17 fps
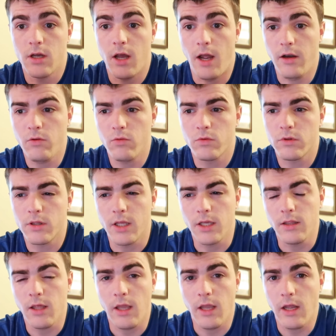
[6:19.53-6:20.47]
I don't
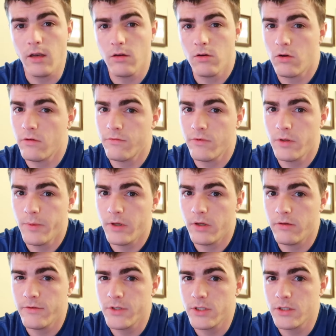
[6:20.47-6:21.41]
think they had an all female
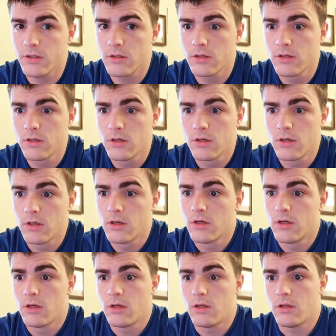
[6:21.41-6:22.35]
division.
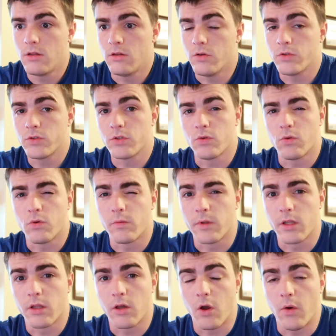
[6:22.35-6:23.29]
Those are
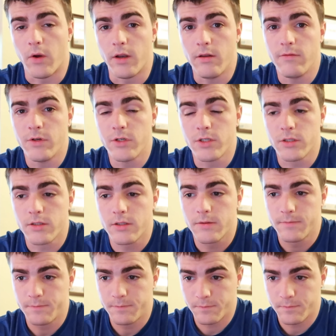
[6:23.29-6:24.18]
normally the co-ed divisions.